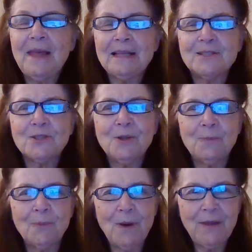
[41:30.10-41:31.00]
That's the
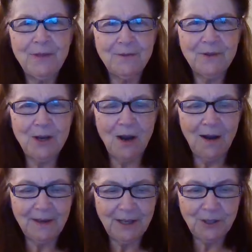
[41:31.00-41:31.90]
breath of
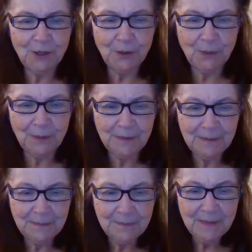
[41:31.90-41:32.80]
God in
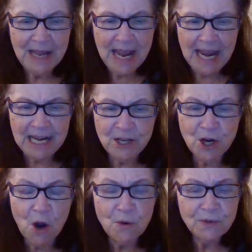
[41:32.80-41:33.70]
you. He
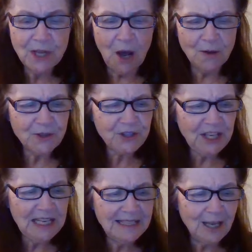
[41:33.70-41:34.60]
knows all,
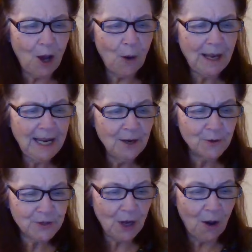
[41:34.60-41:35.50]
sees all,
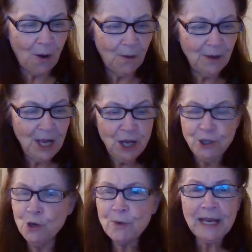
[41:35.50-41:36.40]
hears all.
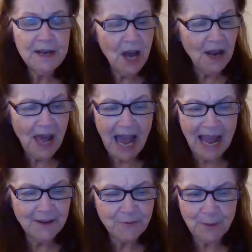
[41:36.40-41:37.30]
You cannot
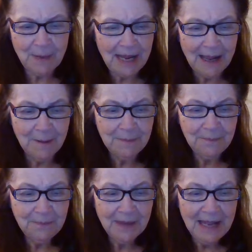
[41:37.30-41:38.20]
hide from Him,
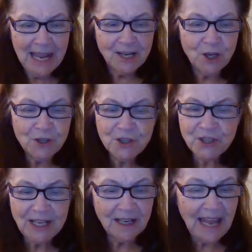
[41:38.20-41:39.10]

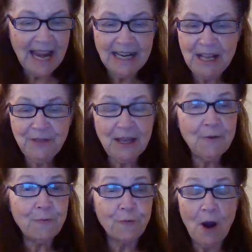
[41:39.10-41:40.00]
conceal
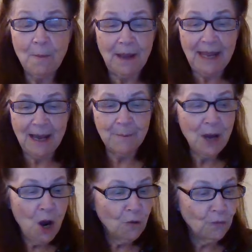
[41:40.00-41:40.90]
anything from Him,
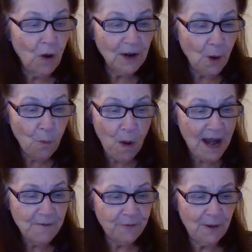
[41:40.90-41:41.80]
run
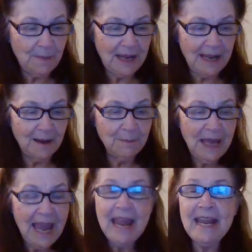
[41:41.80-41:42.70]
away from Him.
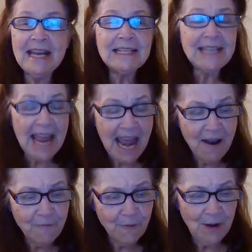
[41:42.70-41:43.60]
He is
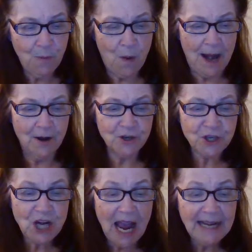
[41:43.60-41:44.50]
everywhere,
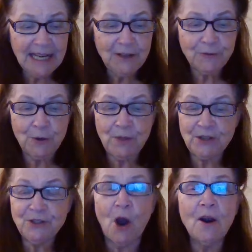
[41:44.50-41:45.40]
shining through the
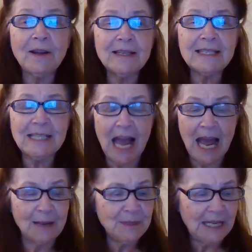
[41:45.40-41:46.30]
darkest
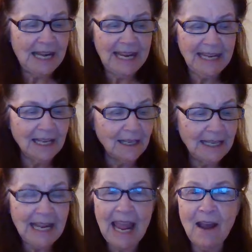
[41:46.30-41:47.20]
times and
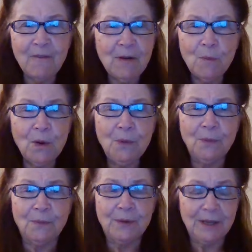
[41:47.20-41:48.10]
healing every
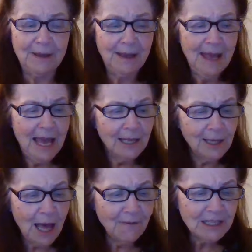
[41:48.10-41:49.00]
wound.
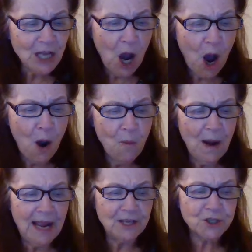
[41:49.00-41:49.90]
Love is
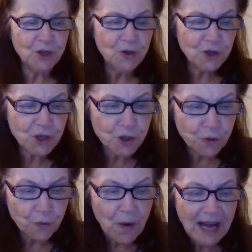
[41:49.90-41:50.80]
always
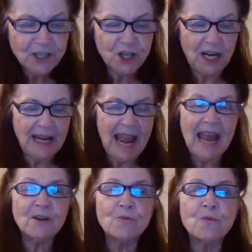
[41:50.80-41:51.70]
stretching
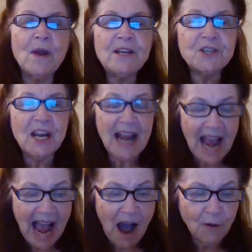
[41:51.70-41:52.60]
and reaching
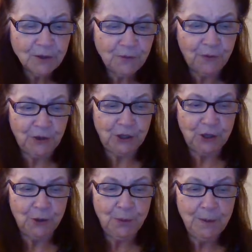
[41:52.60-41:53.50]
out for
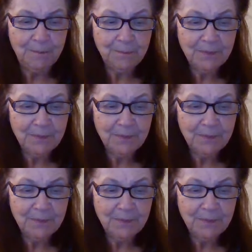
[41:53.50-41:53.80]
you